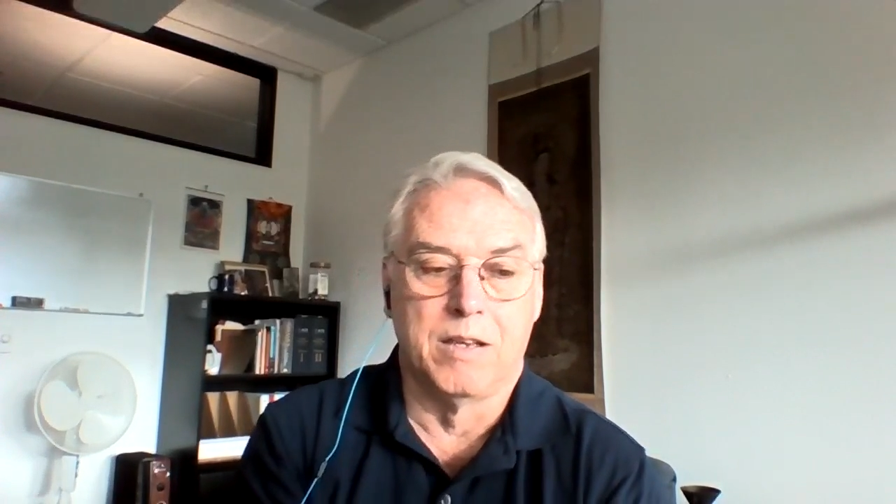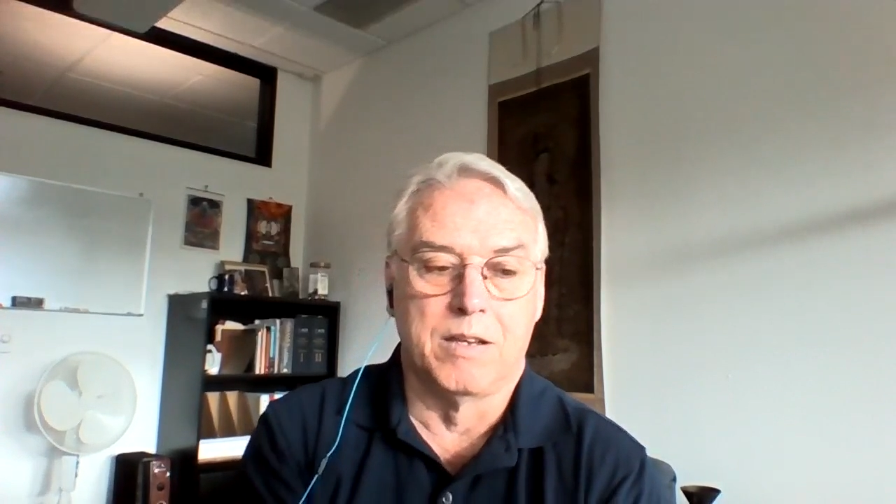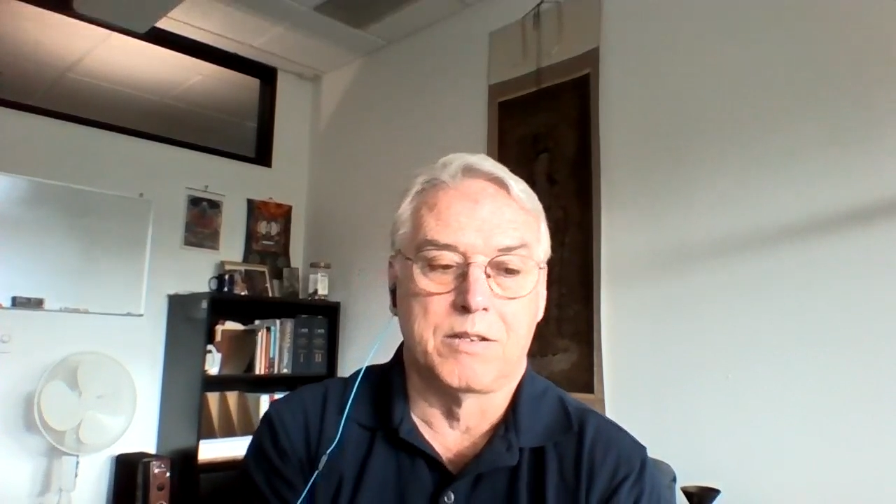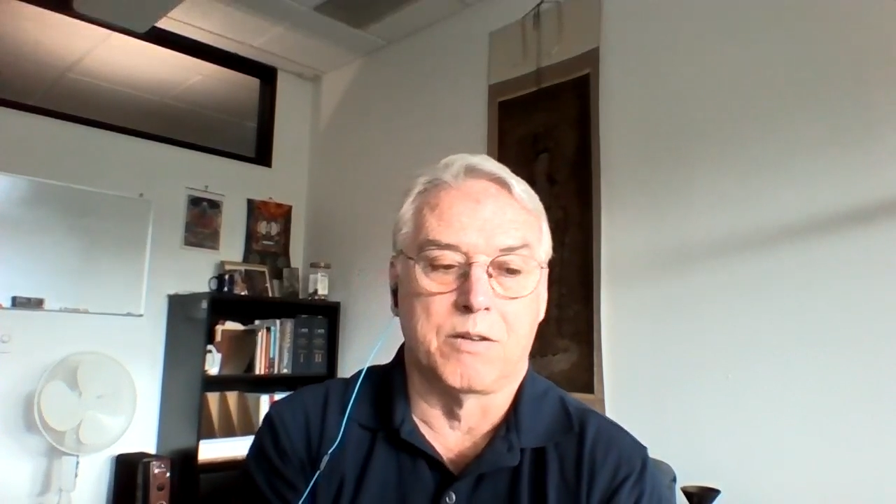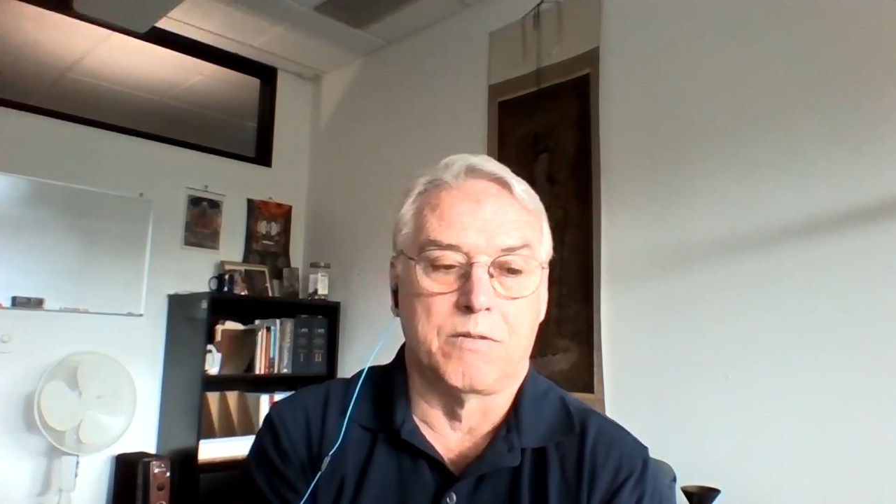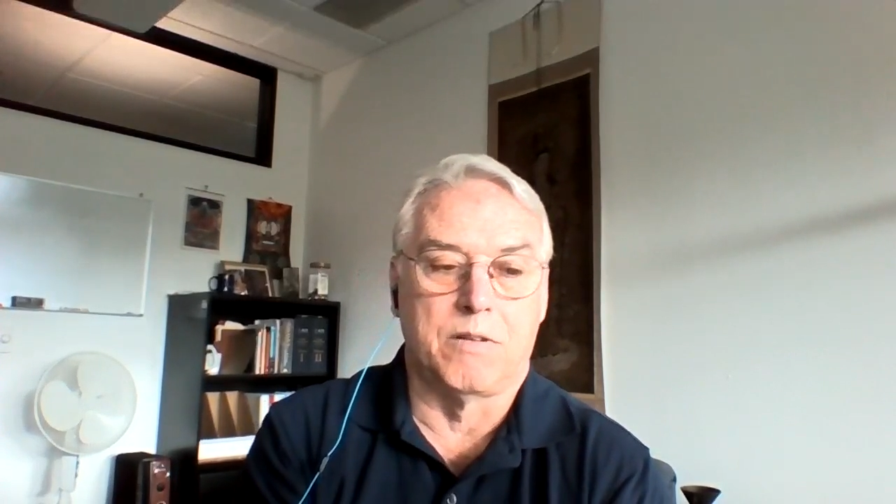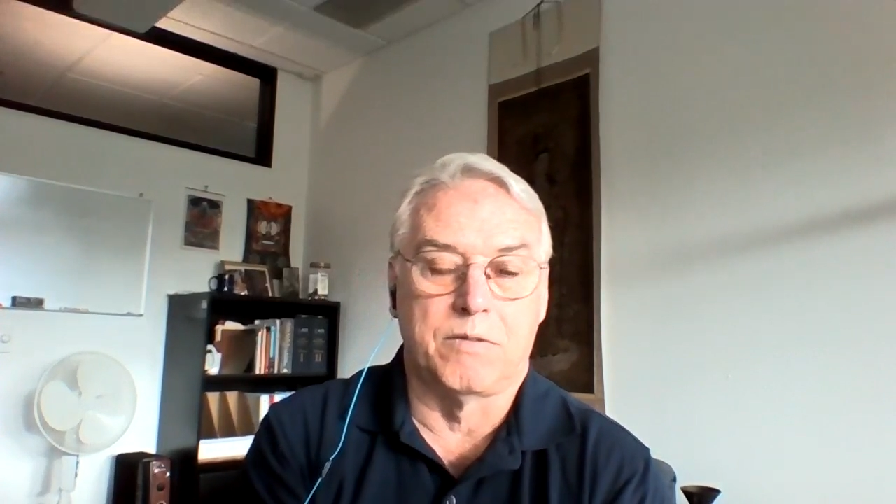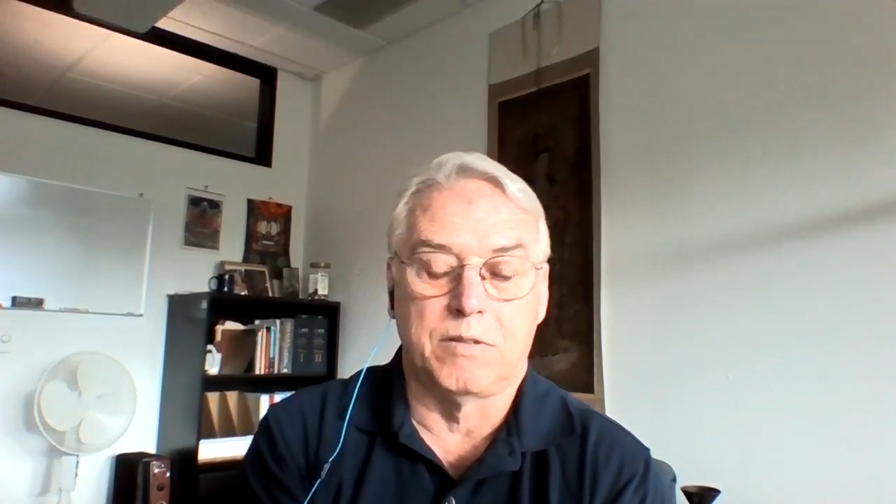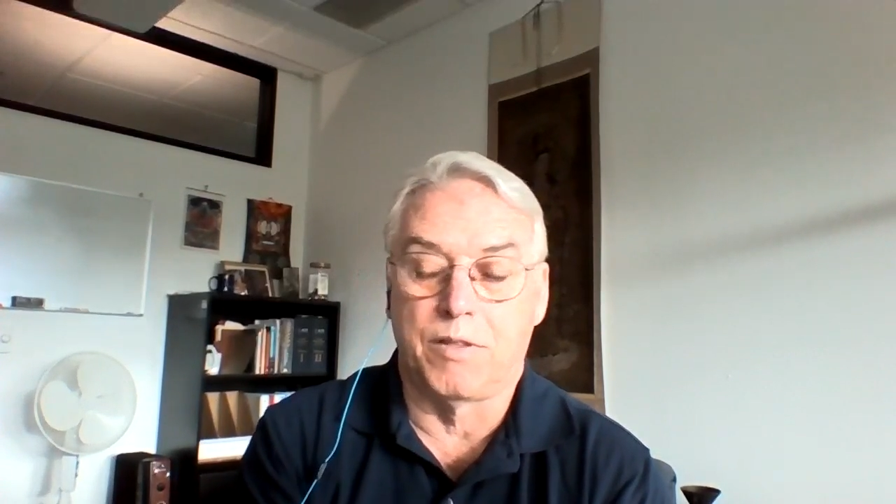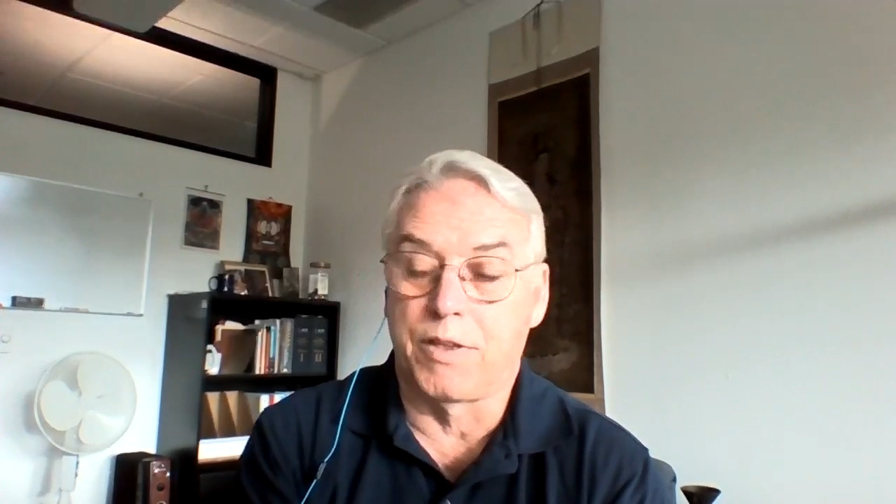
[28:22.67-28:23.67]
So
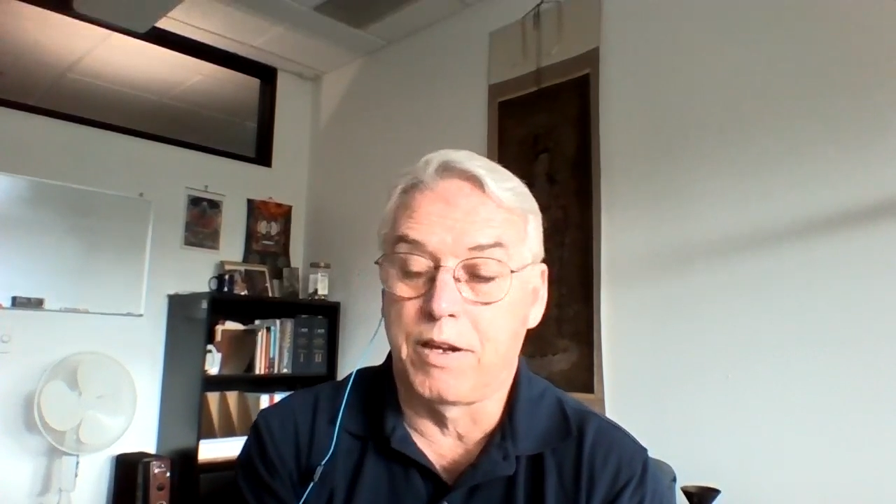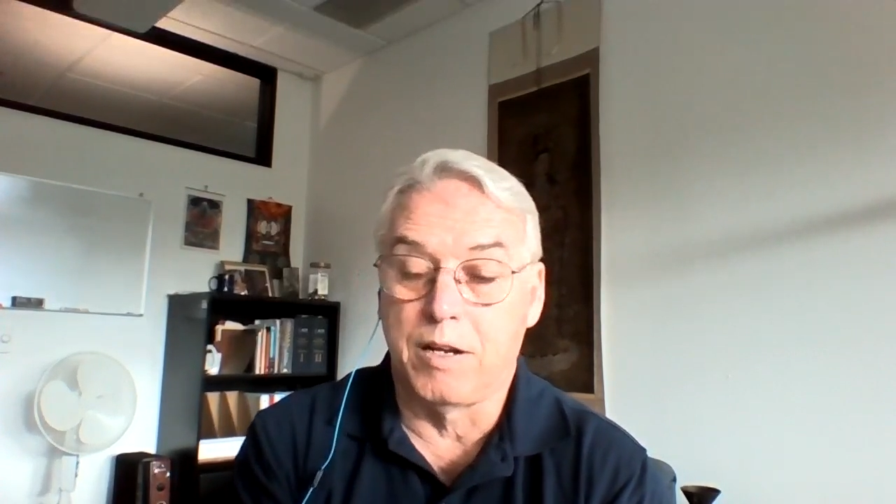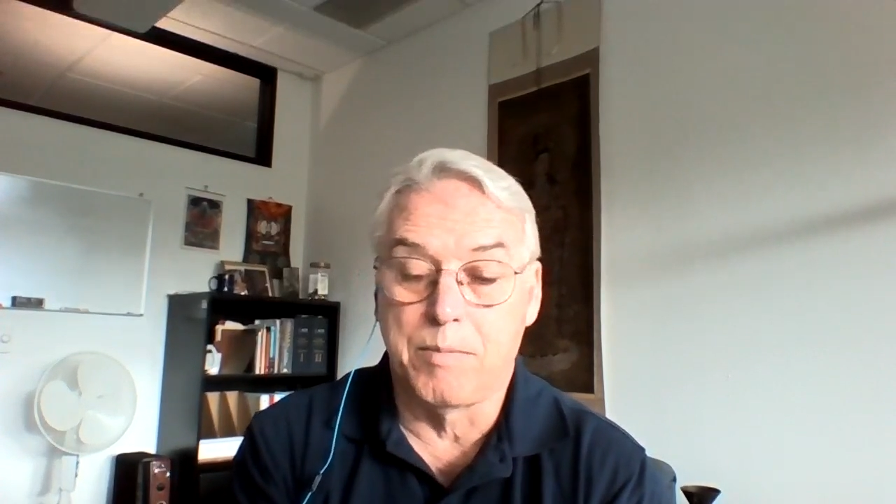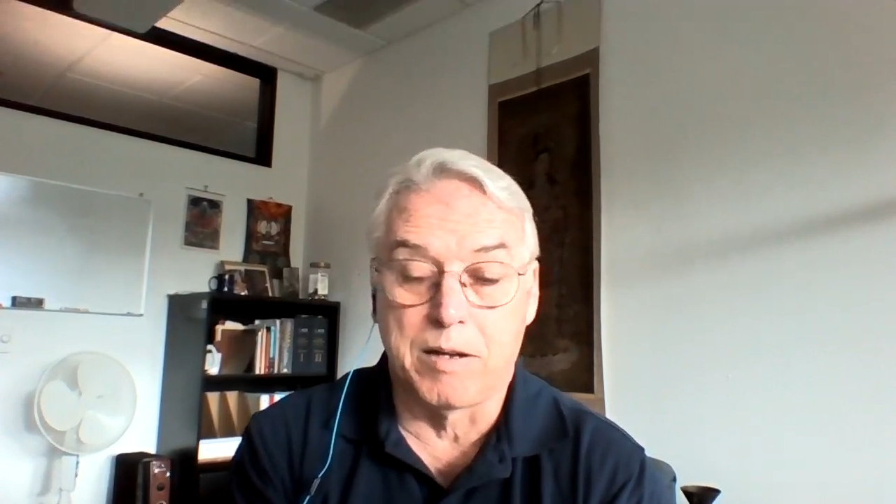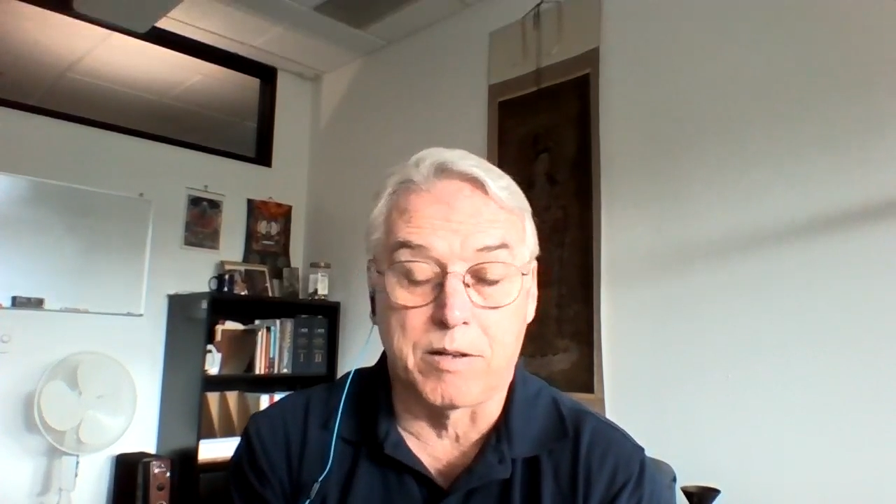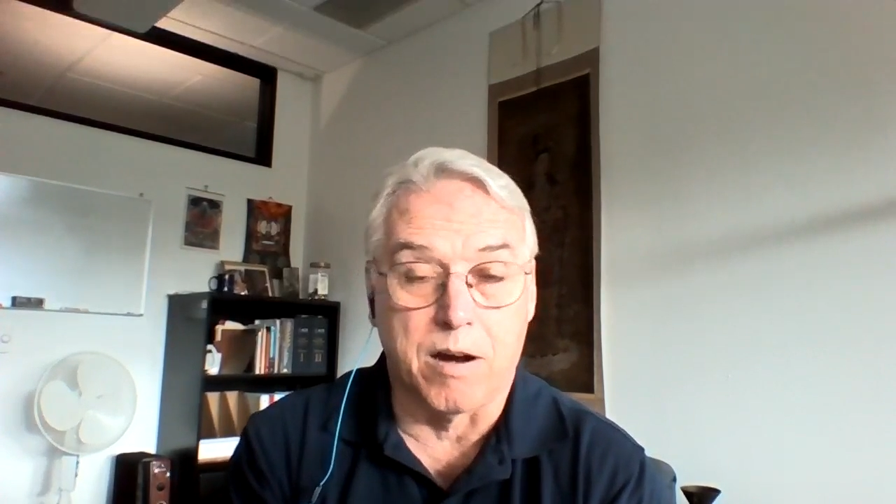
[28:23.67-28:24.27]
thinking about